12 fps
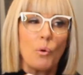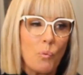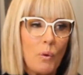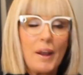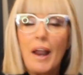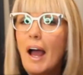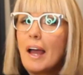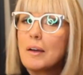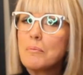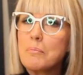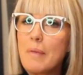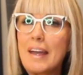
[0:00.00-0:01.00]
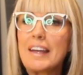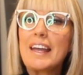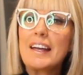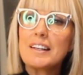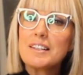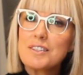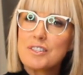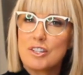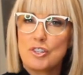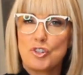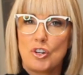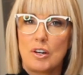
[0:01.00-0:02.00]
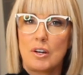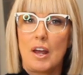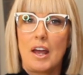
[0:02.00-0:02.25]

When I am making a decision